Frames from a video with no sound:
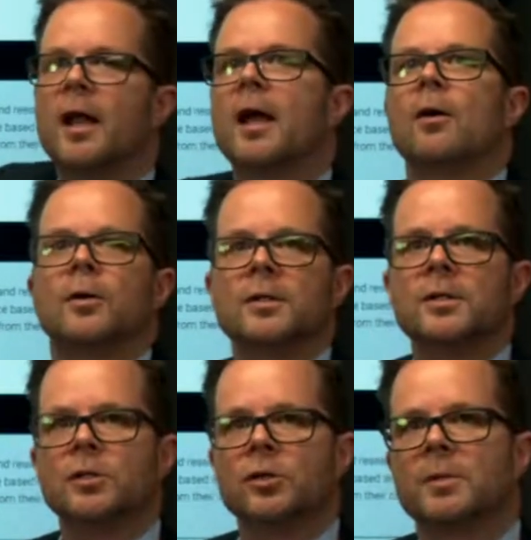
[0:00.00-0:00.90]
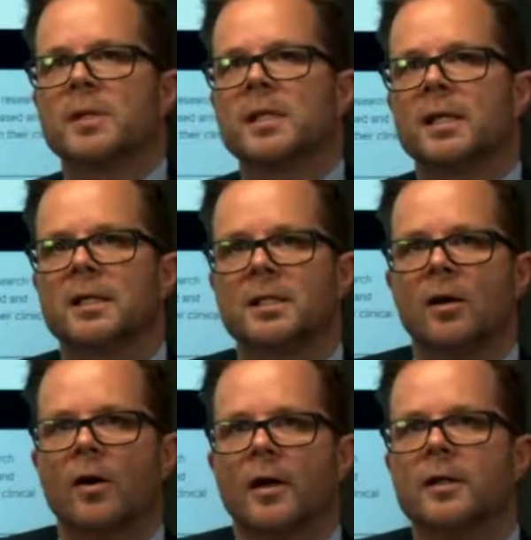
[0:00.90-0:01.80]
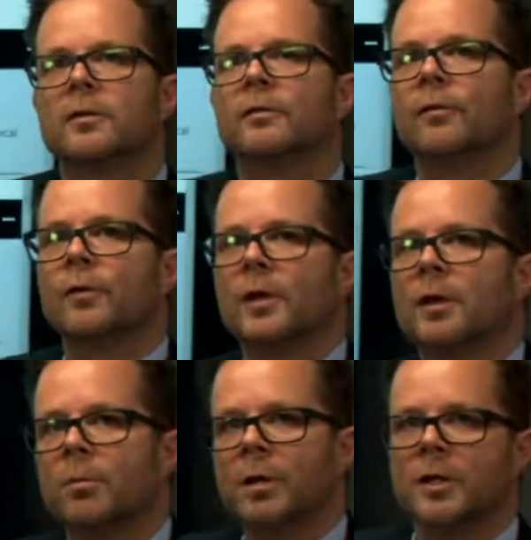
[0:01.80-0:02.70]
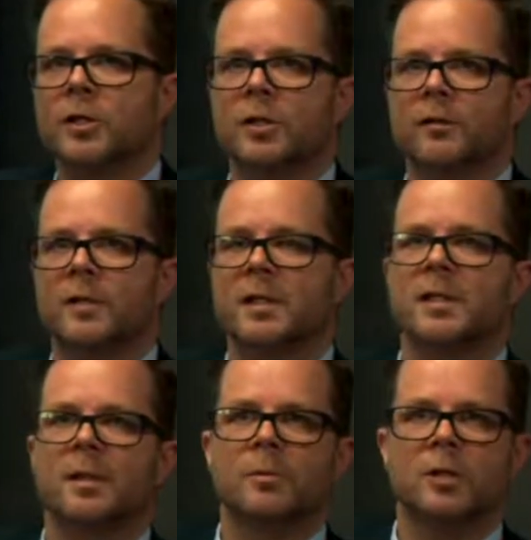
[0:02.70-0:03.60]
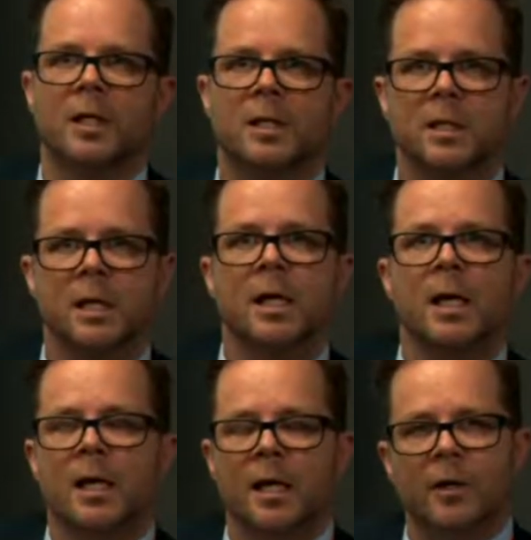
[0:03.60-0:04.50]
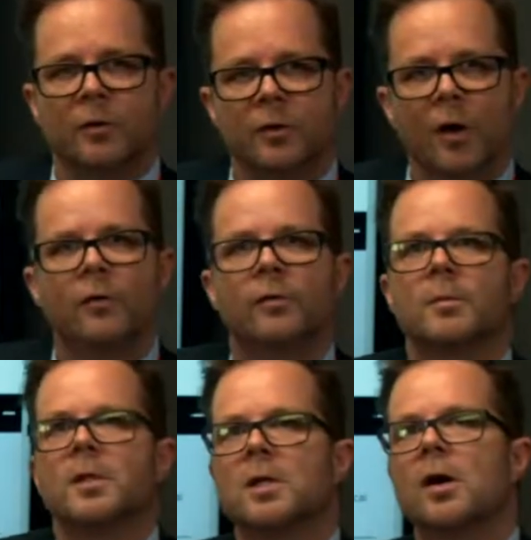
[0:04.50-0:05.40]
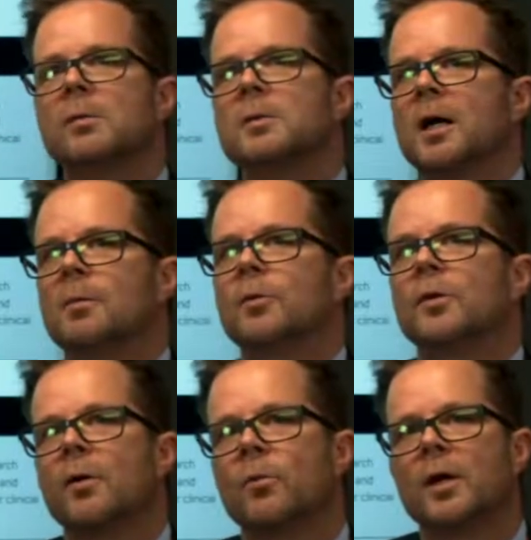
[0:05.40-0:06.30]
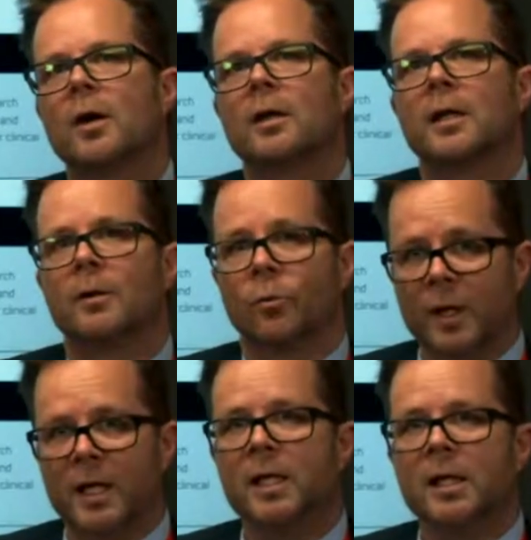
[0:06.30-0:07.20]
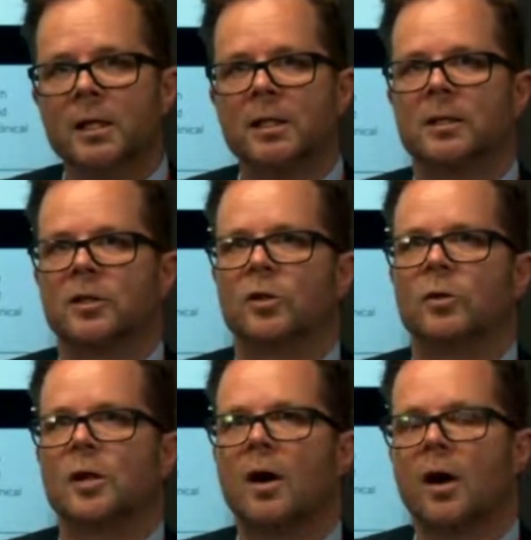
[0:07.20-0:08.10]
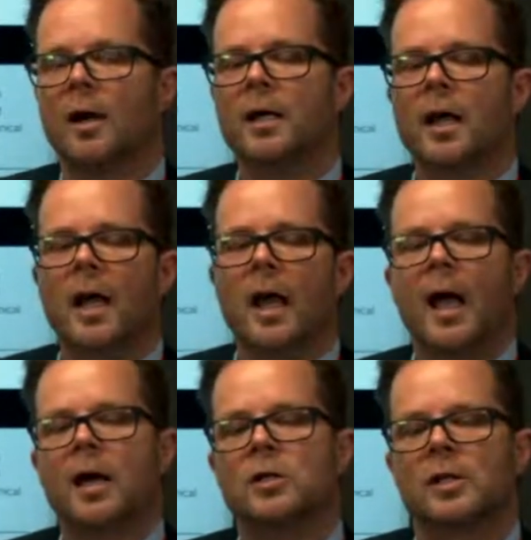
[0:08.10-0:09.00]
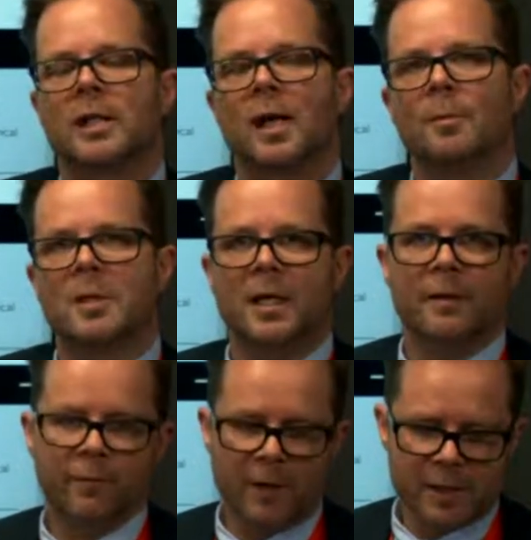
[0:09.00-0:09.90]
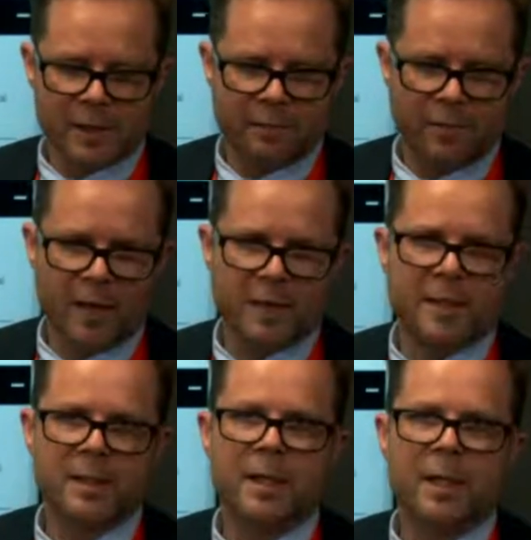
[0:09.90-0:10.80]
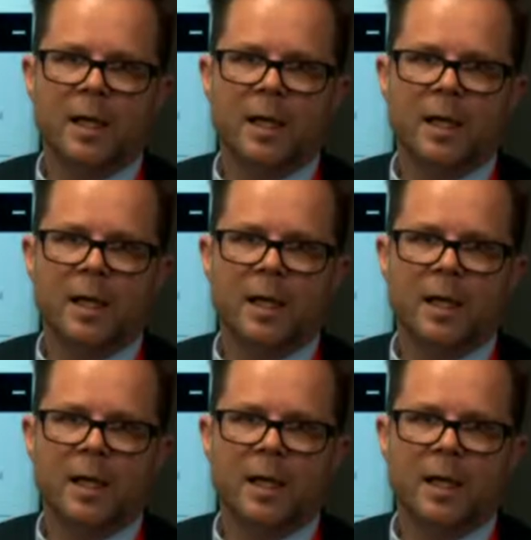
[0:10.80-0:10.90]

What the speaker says: hours should be set aside for the completion of this subject. Now you'll note from the timetable that you and I, actually come together face to face